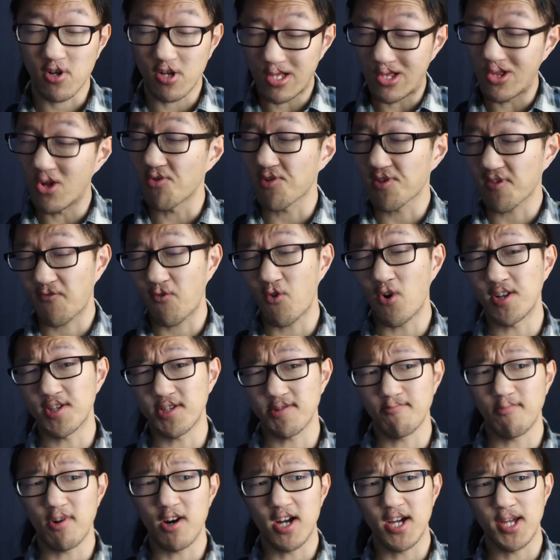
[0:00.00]
close friend
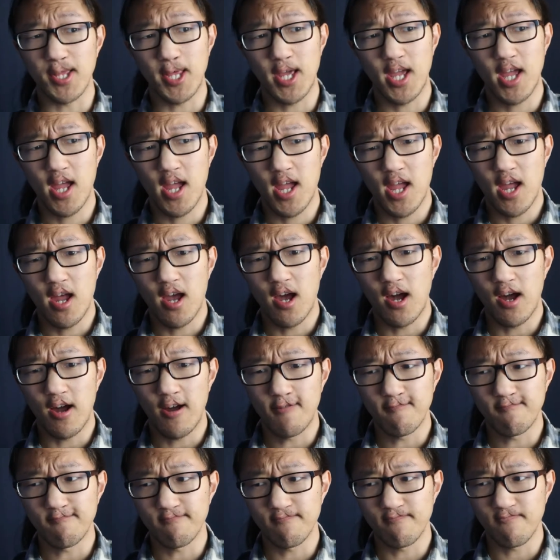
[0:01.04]
of mine.
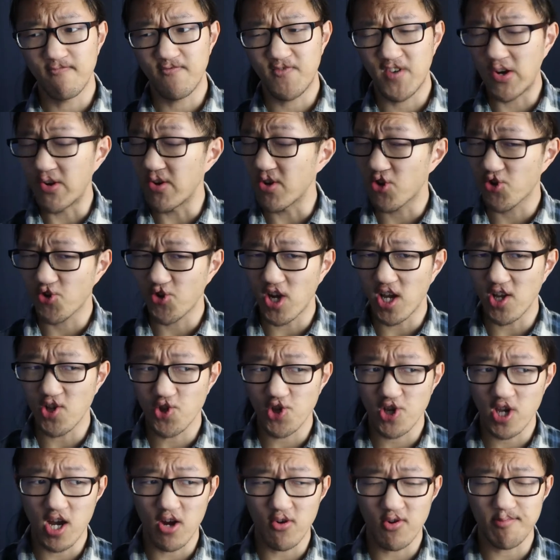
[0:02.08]
Very
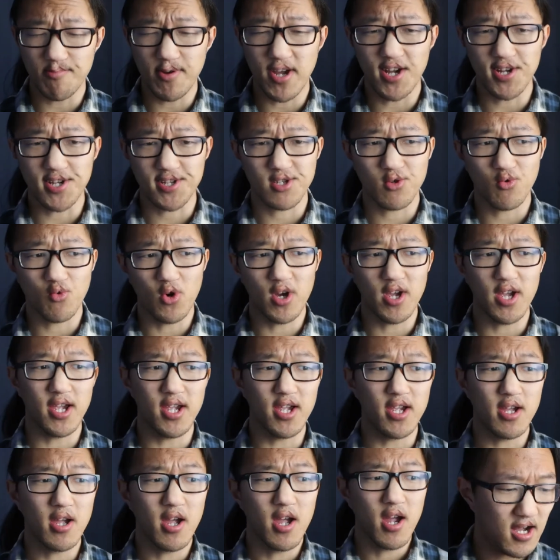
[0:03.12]
tragic how he passed
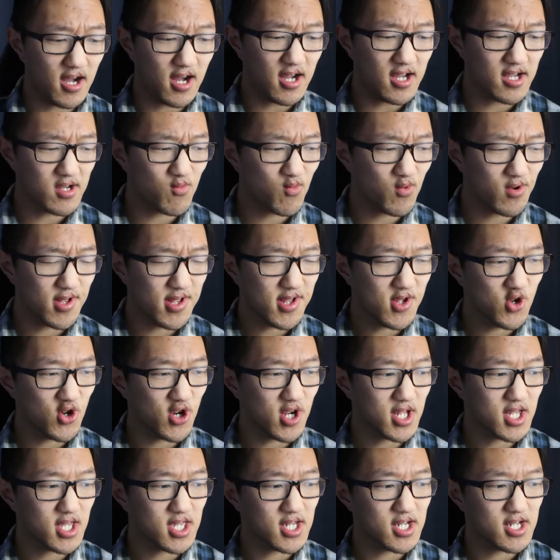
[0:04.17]
away. I was
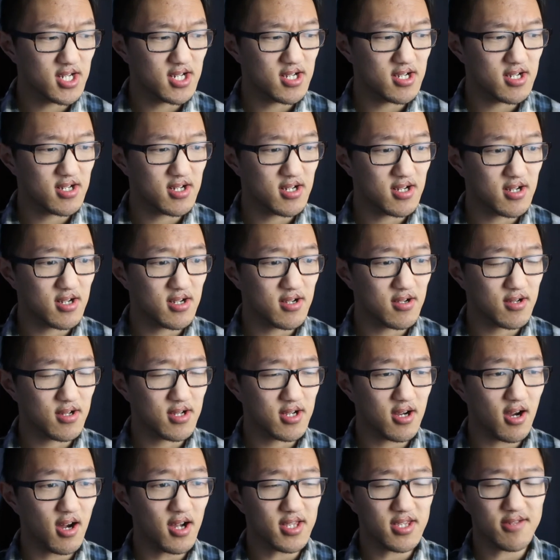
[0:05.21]
just
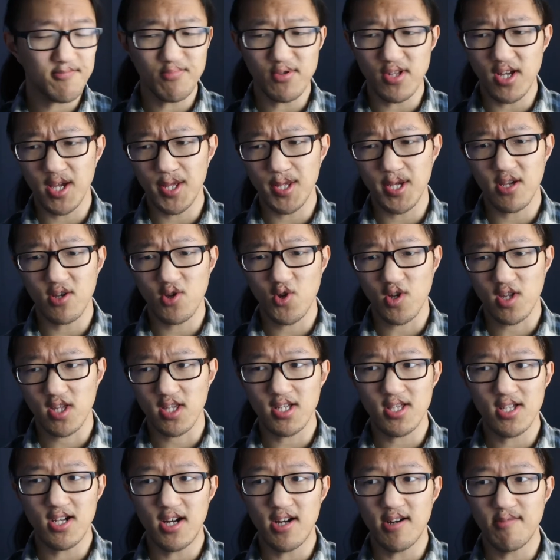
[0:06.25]
contemplating just
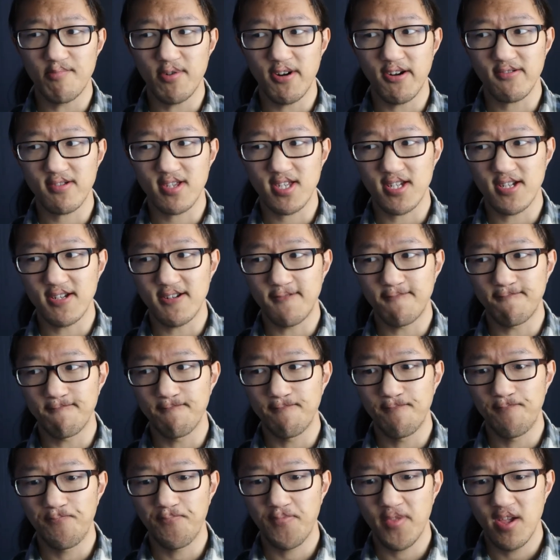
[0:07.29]
a lot about
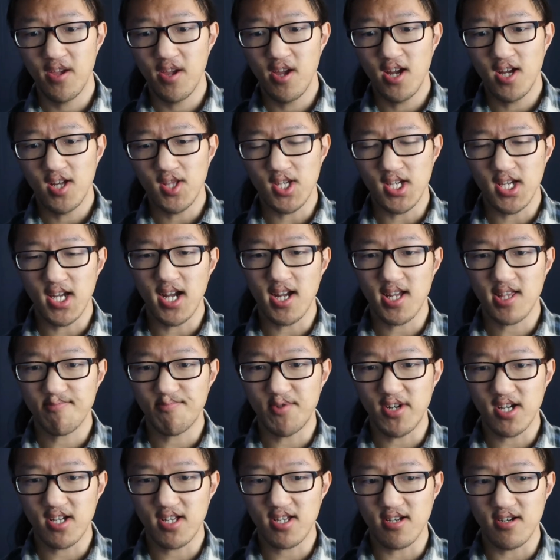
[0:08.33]
the
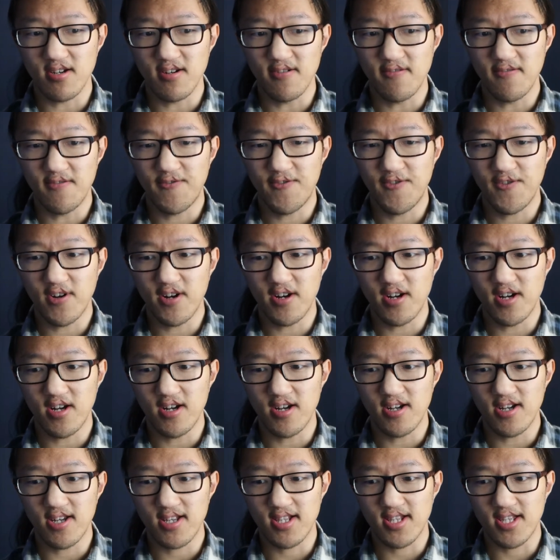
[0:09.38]
aspect
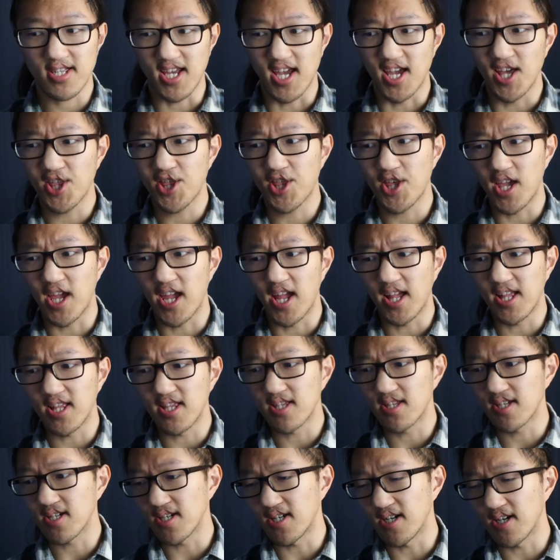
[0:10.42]
of death
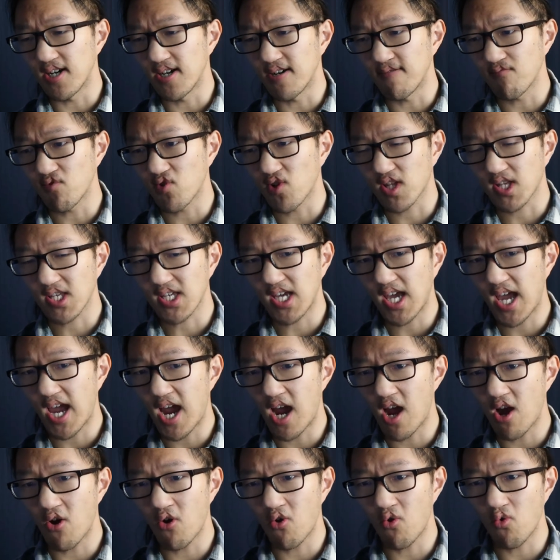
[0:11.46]
and just
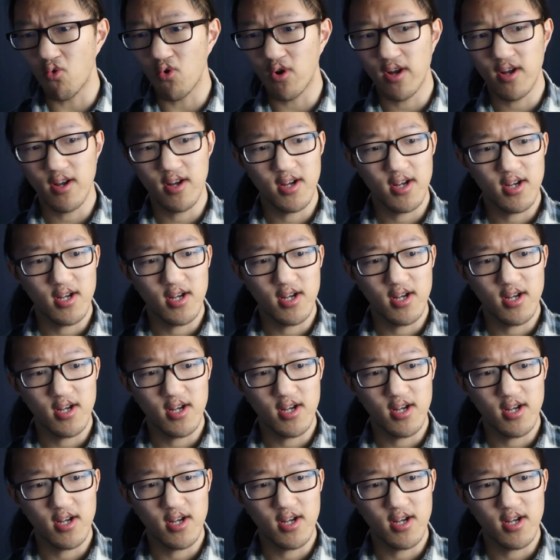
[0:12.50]
how